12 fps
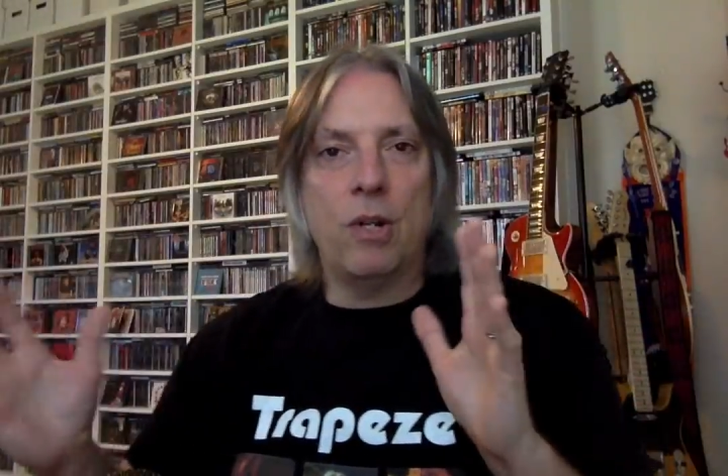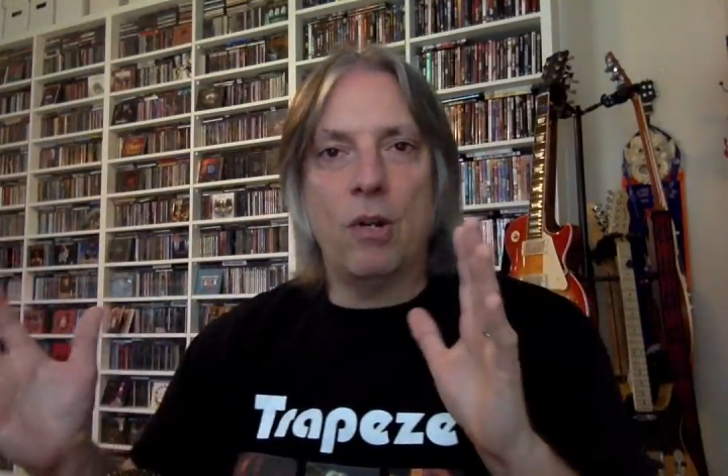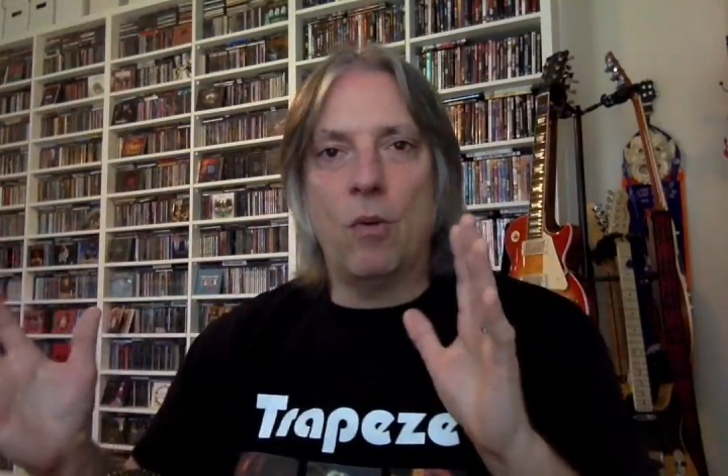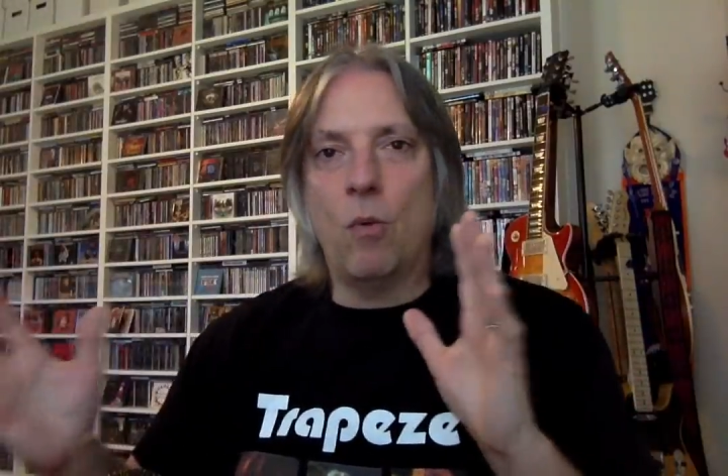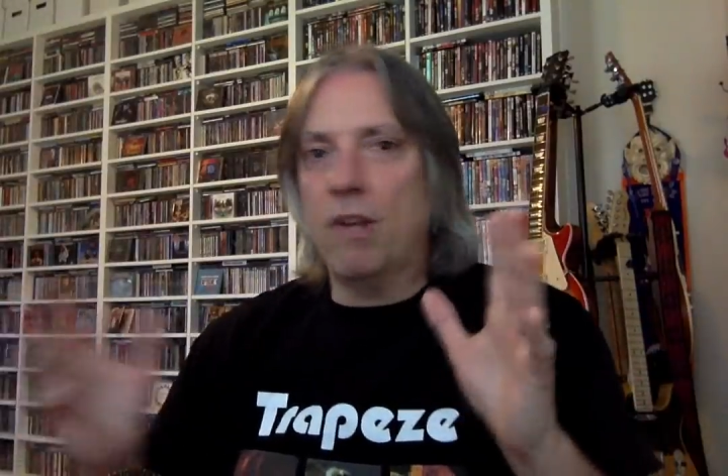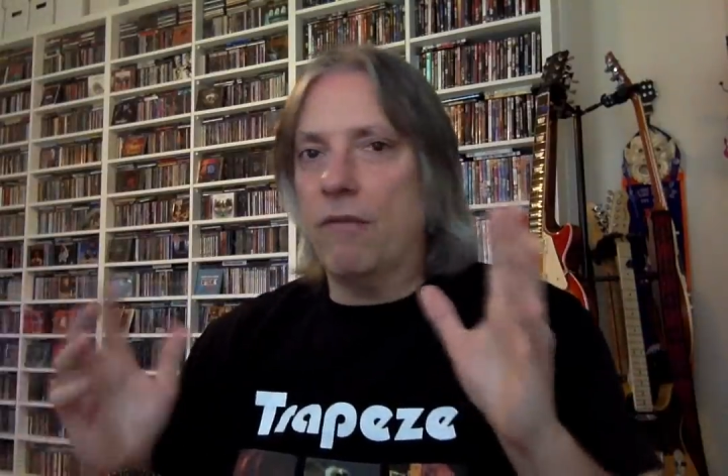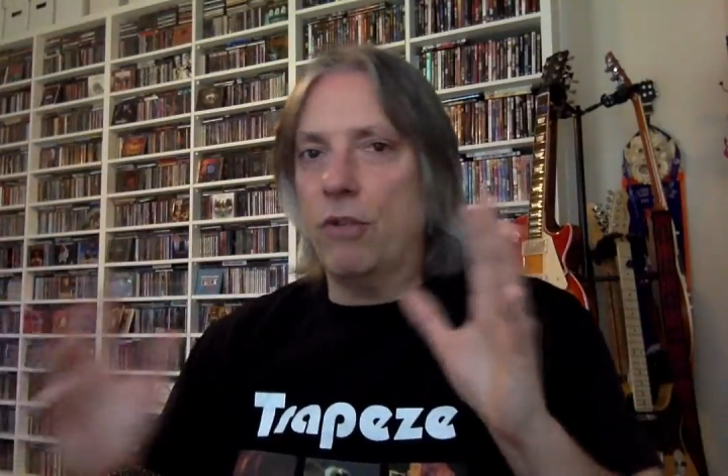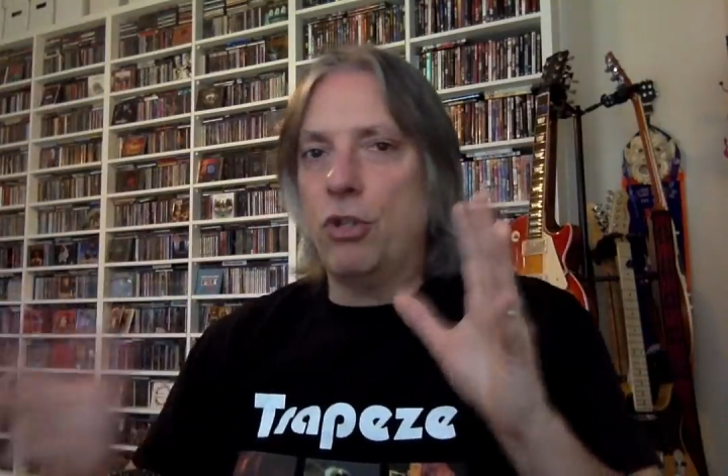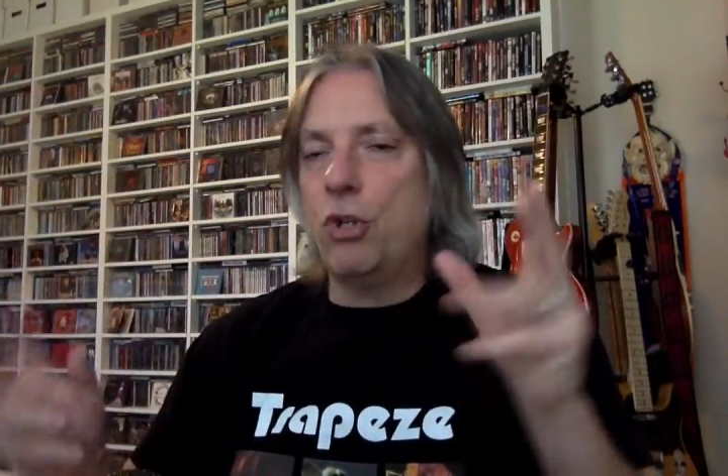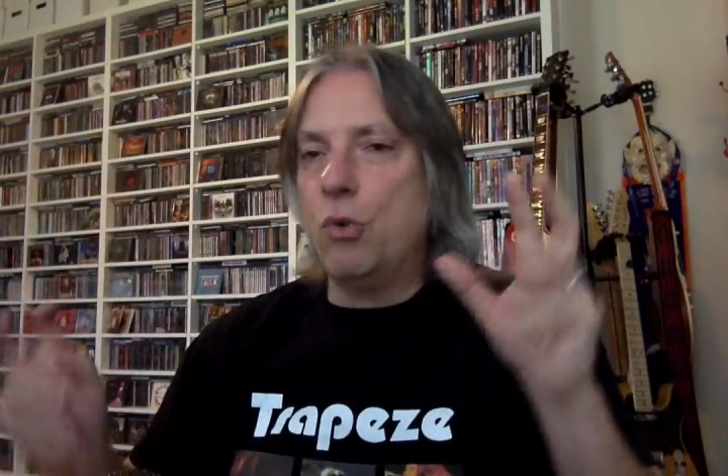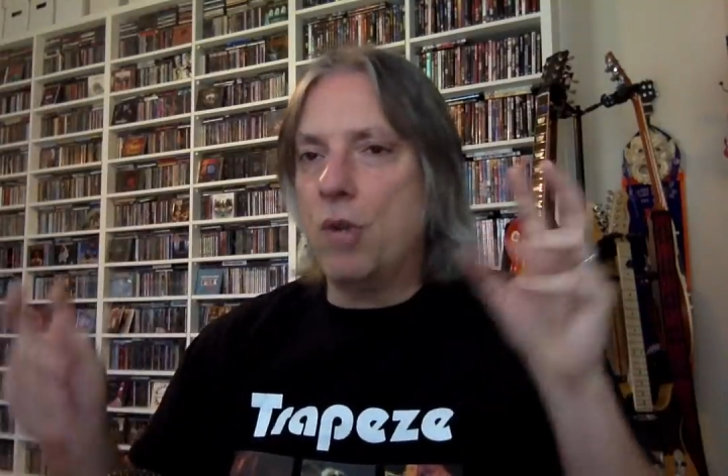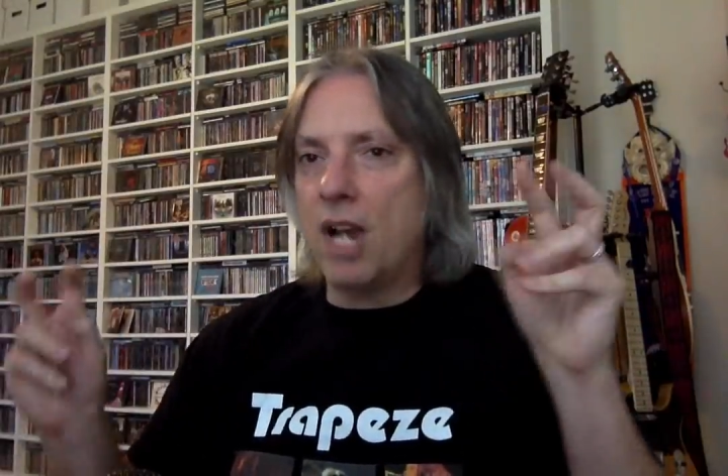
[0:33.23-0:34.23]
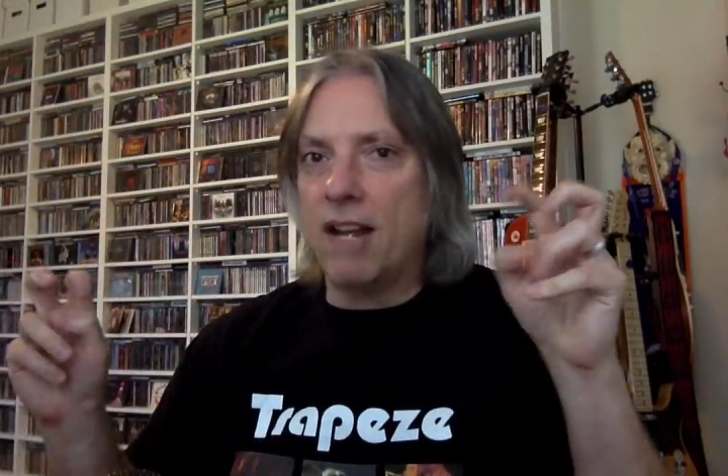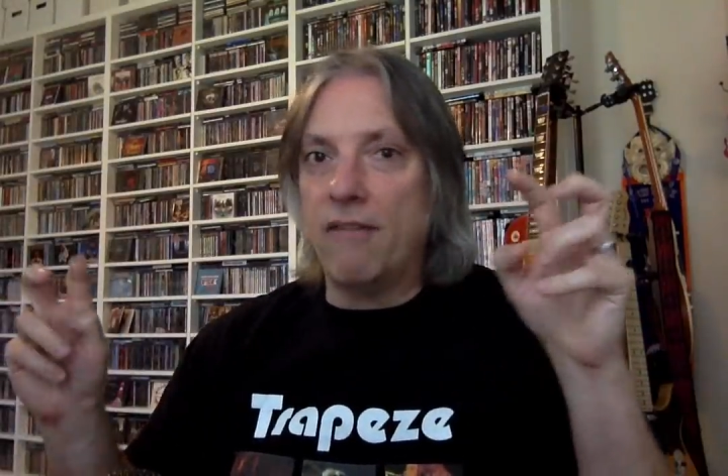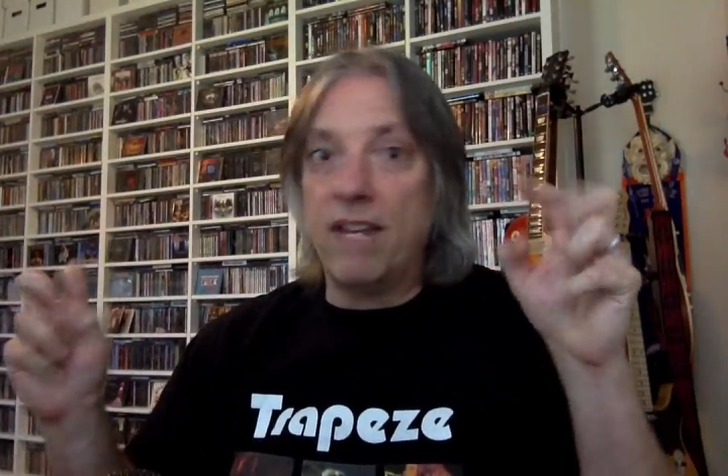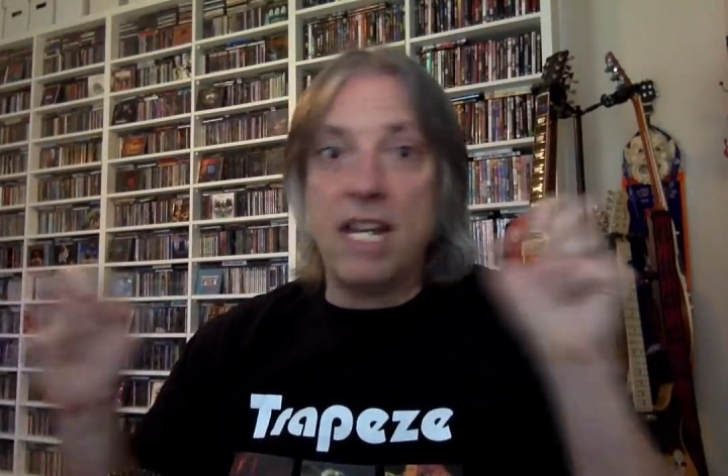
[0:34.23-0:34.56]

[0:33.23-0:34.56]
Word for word: you know, one of the two kind of